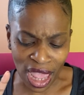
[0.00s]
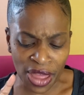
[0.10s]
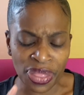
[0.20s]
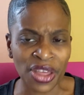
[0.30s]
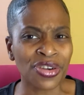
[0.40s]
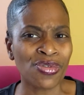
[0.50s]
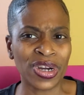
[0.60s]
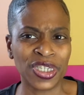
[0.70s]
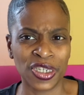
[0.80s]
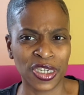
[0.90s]
Another
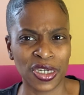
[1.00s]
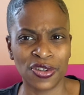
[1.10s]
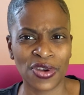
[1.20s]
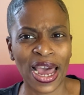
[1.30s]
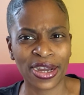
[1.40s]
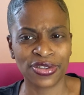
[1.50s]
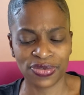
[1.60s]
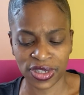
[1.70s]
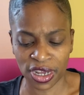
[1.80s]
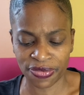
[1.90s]
question you need to ask
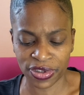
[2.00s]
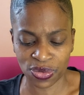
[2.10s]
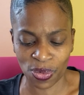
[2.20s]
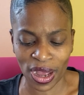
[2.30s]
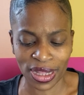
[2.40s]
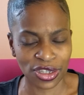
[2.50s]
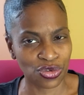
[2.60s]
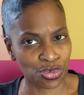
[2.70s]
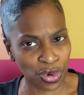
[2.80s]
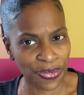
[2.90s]
yourself as well as
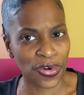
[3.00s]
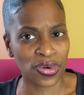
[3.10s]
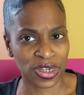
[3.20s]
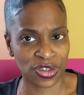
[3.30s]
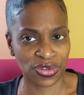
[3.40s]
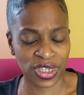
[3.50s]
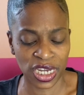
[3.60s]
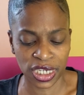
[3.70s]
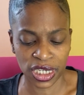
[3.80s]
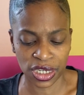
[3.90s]
you refocus your
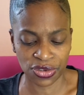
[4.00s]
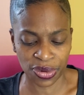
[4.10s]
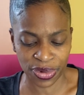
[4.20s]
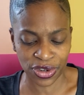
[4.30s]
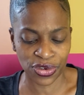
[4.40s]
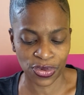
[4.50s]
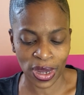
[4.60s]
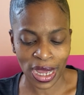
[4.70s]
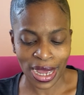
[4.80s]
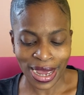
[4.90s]
attention here, number 2,
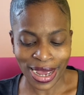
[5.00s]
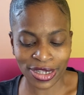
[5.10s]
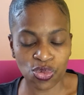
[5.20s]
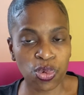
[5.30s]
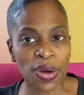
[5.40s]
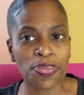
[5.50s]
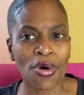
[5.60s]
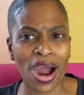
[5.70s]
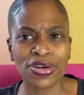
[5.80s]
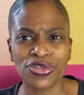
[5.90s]
is what
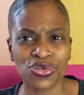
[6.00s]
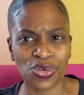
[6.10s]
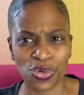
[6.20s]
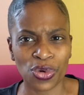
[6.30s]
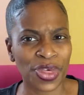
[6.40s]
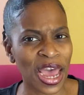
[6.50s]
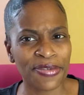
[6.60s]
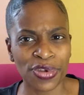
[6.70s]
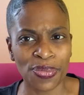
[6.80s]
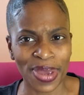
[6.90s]
progress or growth
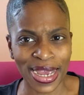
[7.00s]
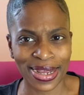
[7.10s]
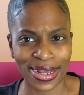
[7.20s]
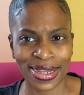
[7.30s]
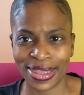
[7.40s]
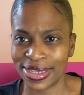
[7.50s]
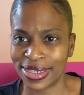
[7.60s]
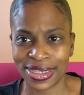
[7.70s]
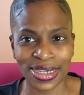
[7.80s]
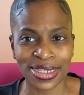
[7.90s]
have you made in
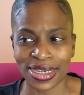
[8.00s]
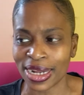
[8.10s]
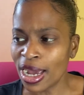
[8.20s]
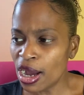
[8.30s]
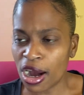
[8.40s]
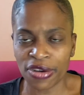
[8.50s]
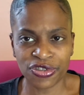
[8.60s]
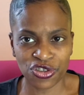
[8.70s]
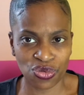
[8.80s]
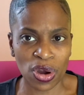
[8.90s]
this season of
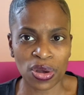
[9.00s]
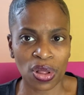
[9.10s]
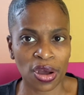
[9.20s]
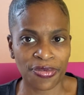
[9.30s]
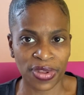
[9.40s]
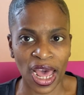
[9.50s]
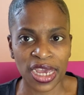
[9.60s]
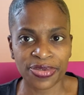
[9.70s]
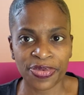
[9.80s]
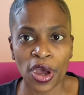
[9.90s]
struggle of
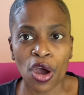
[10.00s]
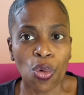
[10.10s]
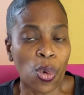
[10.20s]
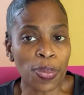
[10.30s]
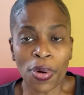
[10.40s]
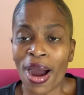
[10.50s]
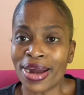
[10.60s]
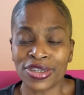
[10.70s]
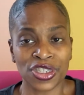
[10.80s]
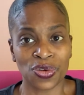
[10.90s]
life? What
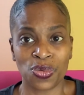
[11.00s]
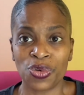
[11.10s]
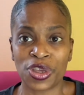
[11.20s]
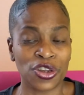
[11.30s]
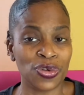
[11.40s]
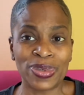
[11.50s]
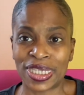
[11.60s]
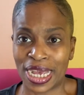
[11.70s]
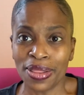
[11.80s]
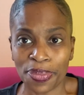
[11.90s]
progress and growth can you
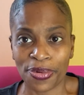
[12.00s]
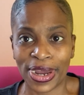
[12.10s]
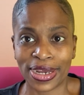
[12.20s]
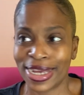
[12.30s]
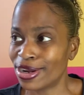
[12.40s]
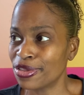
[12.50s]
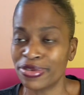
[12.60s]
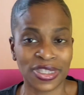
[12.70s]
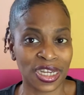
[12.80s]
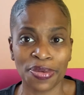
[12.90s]
celebrate? Can
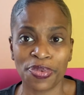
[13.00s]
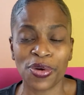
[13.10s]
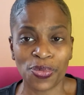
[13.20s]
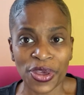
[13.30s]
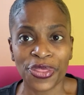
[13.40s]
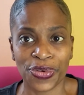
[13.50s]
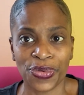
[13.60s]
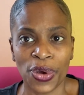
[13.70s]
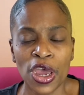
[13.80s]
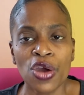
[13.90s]
others celebrate with
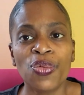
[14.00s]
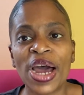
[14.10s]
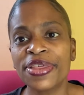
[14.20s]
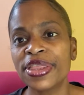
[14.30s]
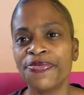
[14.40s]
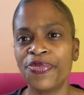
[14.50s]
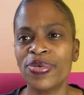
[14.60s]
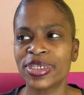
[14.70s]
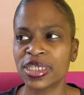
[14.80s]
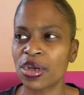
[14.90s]
you? Rather than
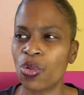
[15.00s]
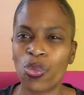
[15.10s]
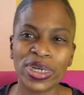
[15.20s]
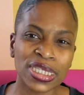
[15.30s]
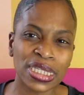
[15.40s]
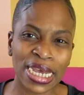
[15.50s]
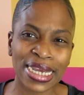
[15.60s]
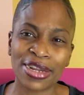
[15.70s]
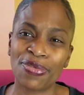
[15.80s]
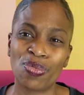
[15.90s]
focusing on what's
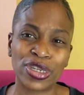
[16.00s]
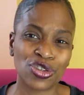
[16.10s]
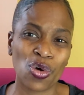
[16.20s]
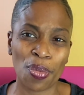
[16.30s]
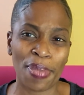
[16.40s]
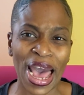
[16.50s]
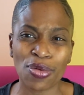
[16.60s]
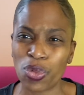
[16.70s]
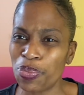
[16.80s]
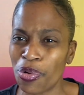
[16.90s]
negative and what's going
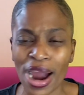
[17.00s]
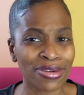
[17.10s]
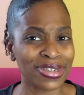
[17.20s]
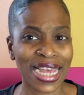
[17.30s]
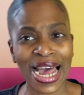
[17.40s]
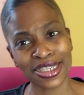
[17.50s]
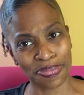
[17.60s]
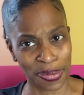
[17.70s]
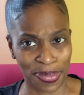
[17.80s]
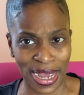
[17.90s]
bad, what progress has
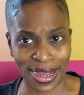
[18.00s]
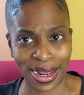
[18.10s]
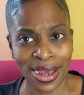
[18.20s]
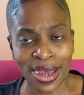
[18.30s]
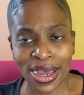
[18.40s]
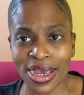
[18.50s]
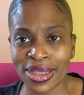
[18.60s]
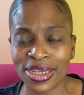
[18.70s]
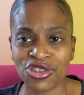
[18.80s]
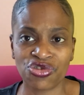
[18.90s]
been made
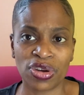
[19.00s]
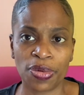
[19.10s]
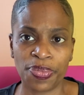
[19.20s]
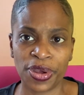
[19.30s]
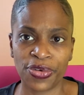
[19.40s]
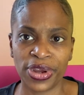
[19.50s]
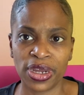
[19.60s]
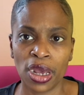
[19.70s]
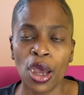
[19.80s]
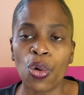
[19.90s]
in this struggle
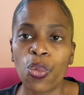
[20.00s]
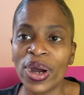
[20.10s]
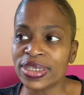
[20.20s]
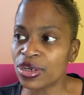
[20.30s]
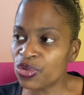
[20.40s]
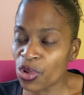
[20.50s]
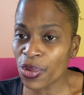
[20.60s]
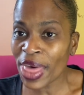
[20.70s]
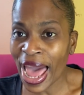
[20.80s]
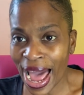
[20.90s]
period? What
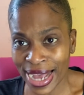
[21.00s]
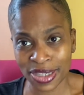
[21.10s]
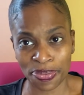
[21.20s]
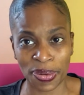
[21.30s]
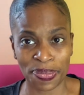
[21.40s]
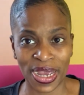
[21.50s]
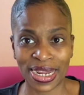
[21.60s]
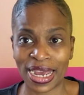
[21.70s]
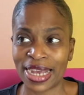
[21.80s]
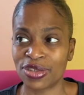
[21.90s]
growth has been
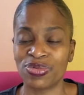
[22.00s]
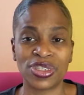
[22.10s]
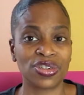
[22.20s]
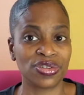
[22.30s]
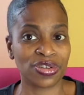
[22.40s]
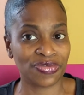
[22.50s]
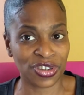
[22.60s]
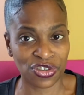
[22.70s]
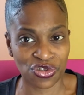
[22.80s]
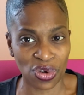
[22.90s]
made as a result of
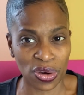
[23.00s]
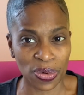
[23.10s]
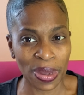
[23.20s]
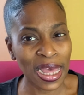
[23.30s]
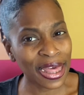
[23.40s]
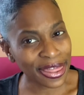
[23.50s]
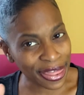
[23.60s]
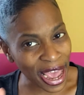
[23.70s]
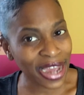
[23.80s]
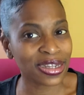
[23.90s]
this struggle?
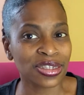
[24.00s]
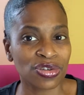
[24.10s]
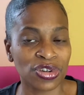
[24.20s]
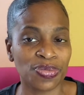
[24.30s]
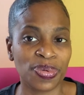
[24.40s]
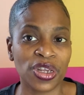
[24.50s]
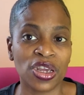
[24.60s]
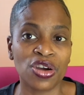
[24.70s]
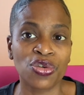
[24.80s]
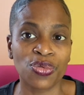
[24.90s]
That is going to
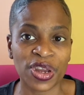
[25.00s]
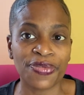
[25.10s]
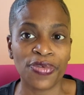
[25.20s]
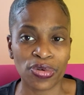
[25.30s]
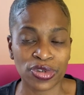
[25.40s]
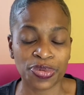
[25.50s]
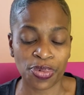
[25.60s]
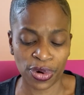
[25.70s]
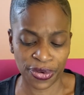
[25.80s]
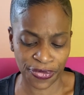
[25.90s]
be a great focus
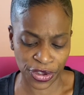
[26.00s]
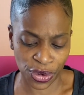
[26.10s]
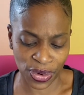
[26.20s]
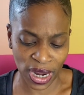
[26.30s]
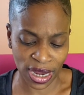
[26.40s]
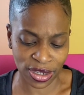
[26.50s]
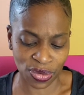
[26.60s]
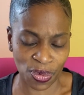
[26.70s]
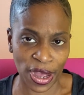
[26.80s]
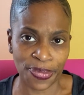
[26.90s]
point for you and I as
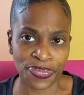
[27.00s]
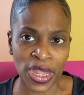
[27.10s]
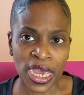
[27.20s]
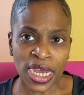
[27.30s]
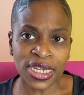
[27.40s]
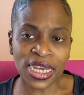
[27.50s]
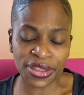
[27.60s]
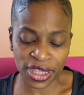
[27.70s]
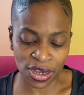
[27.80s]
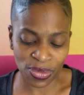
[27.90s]
well. The
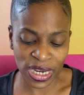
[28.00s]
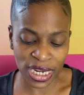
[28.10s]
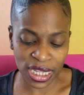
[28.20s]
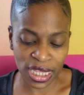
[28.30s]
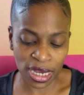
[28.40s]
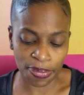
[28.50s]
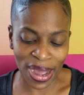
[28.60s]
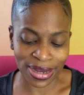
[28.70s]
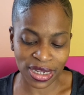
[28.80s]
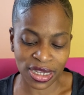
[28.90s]
other thing we need to think
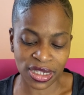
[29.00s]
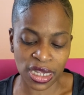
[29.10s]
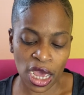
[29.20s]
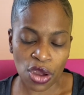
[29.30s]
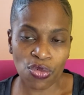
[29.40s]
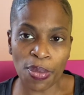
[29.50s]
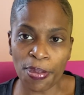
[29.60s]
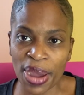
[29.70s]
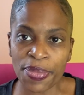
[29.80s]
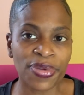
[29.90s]
about is
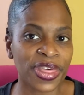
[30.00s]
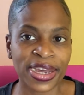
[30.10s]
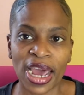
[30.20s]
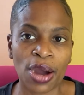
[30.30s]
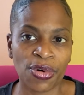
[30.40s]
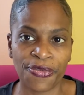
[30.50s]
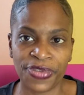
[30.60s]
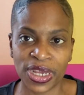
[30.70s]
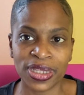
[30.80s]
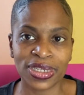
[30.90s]
remember that our
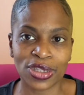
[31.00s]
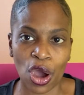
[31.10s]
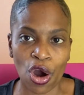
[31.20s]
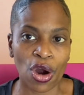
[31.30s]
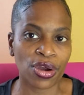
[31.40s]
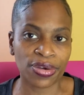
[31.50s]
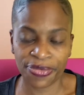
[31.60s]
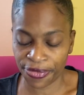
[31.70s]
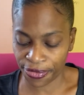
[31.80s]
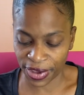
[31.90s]
feelings are
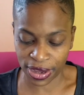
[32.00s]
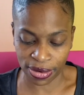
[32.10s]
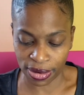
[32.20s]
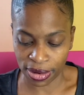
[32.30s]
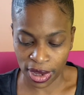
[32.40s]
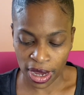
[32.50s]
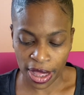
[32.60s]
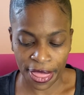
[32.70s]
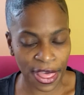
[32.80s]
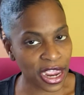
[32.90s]
fickle.
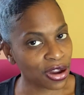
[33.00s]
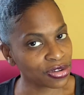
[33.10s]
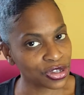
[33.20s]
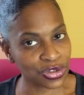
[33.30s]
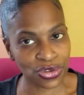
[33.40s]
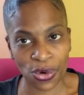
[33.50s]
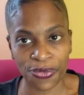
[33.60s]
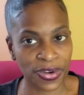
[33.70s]
They are so